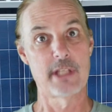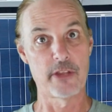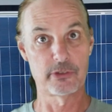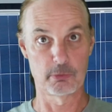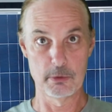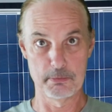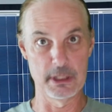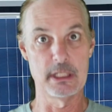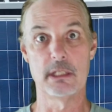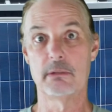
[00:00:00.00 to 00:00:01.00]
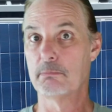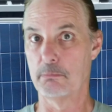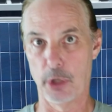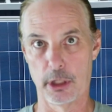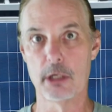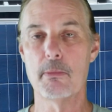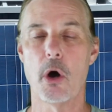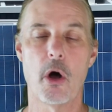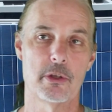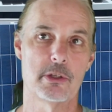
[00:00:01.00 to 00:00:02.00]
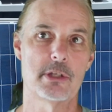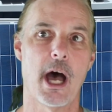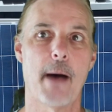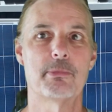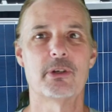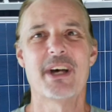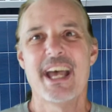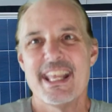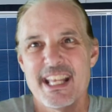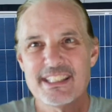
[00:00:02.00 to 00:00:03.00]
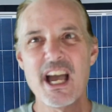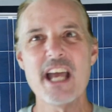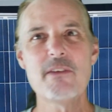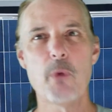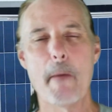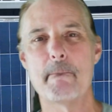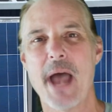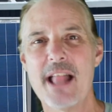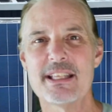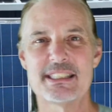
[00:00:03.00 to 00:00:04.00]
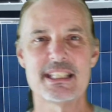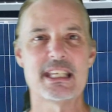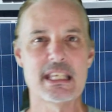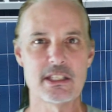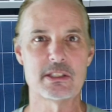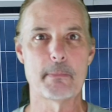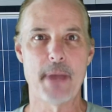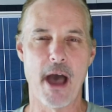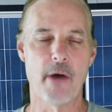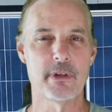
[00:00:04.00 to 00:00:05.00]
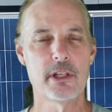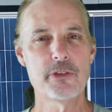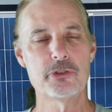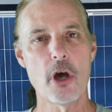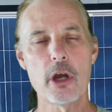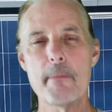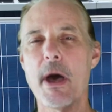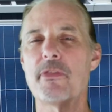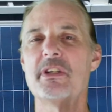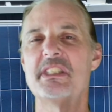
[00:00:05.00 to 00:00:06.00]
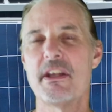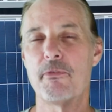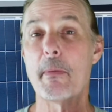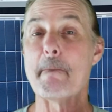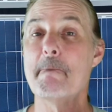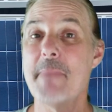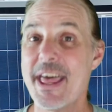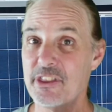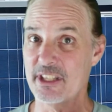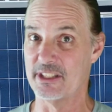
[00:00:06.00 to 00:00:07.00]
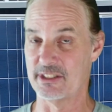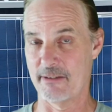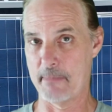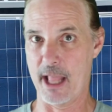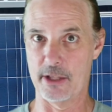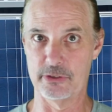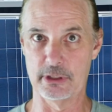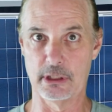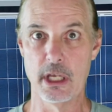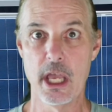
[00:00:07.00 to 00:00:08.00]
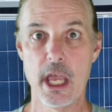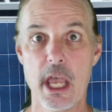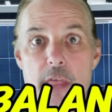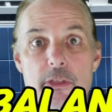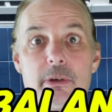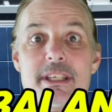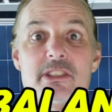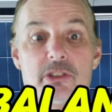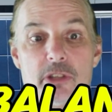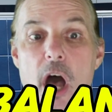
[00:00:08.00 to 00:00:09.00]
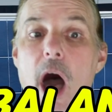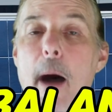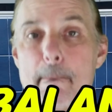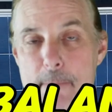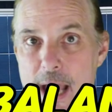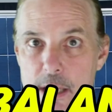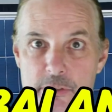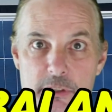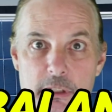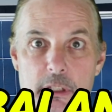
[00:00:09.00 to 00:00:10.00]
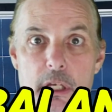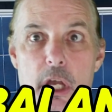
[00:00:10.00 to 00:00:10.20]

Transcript: That's would be bringing them all to the top. So that's kind of what balancing is about. Now let's talk about the different methods of balancing. There is top balancing.